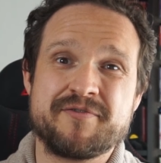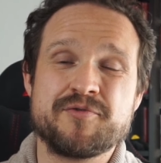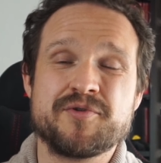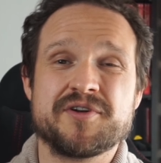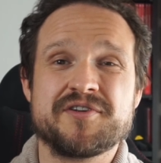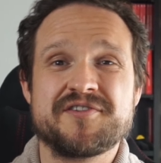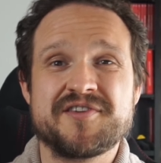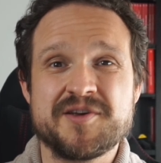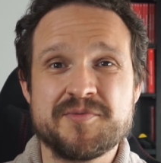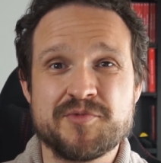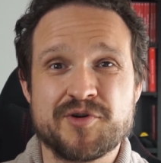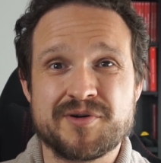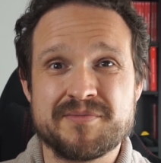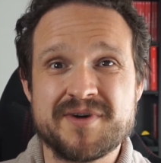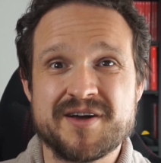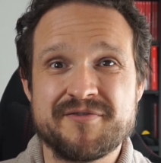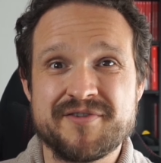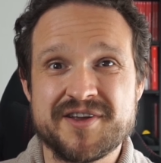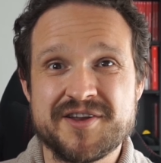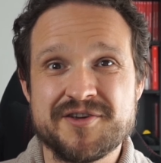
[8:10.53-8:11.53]
you want to see more of
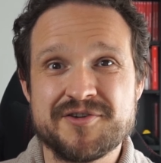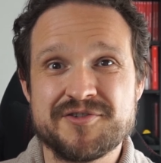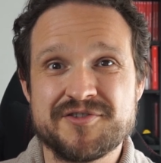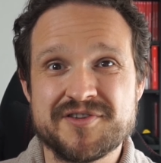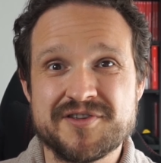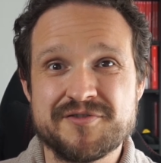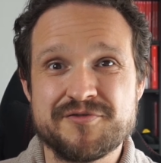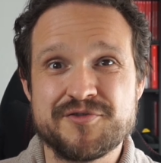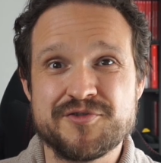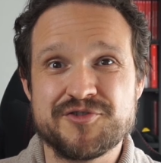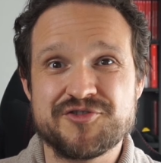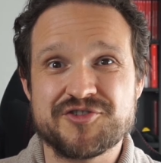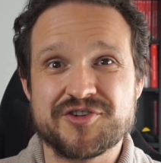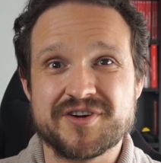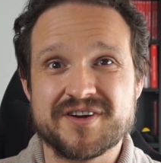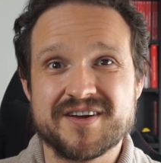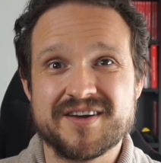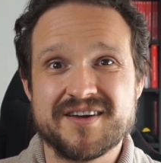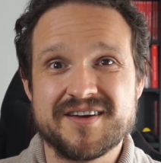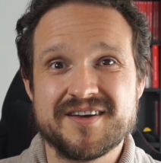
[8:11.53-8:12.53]
my videos in the future.